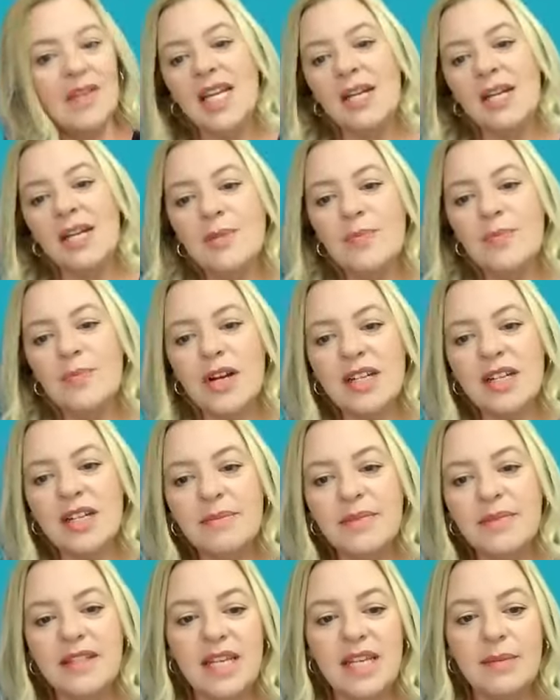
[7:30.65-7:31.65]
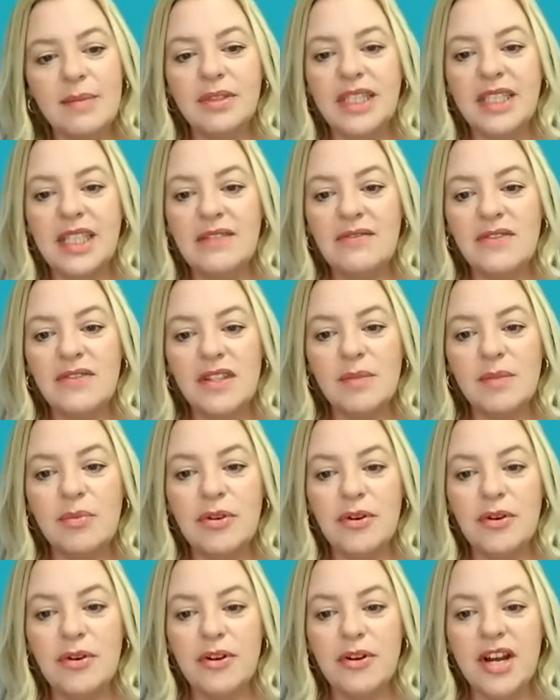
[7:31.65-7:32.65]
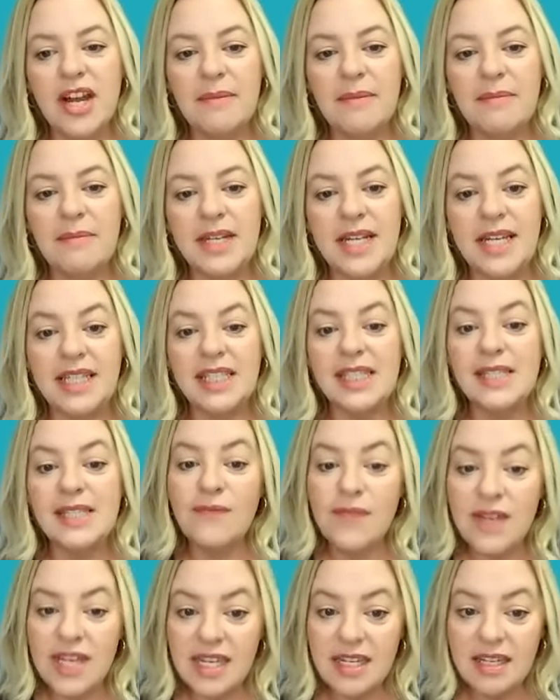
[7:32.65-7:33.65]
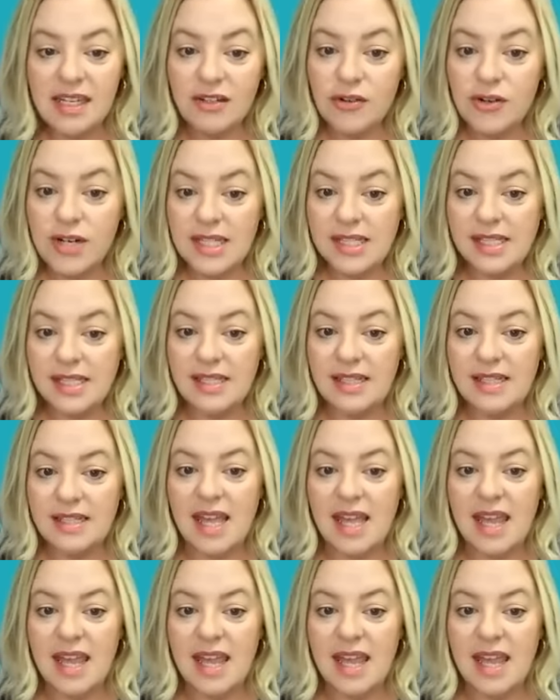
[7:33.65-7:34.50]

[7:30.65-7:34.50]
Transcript: it was brought up that they believe that the program needs fee increases